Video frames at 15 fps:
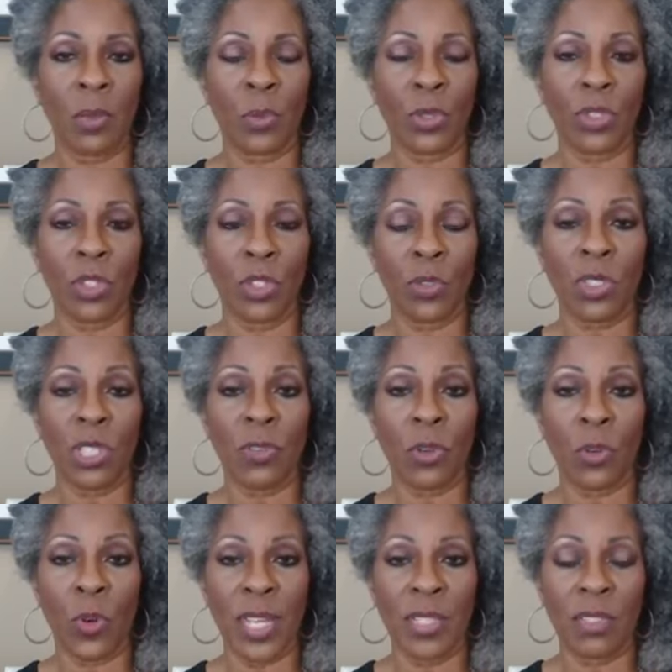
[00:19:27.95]
pursue
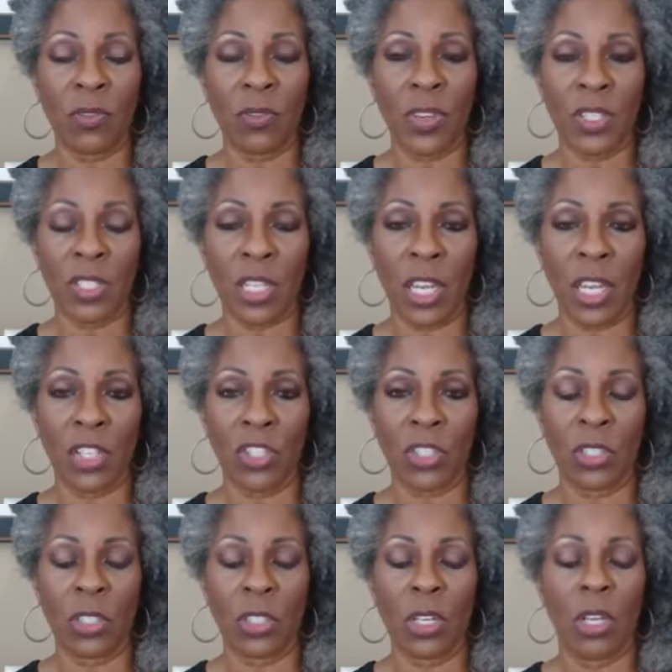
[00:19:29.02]
civil rights
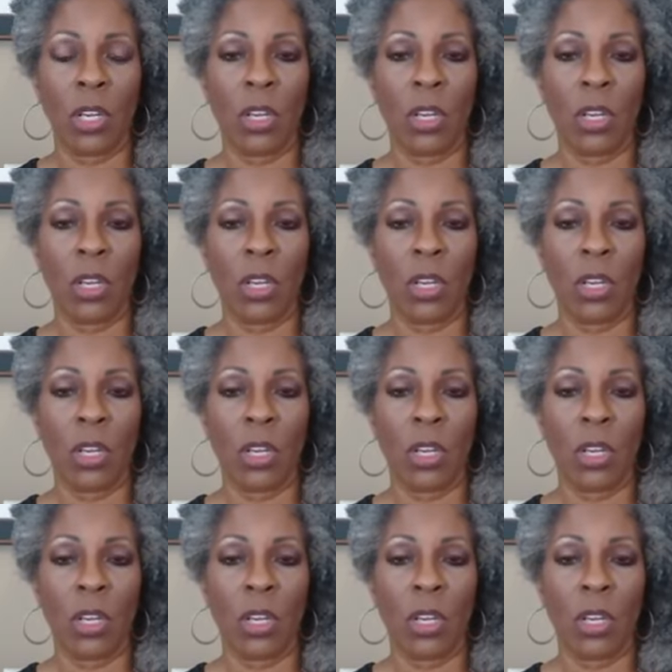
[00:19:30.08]
investigation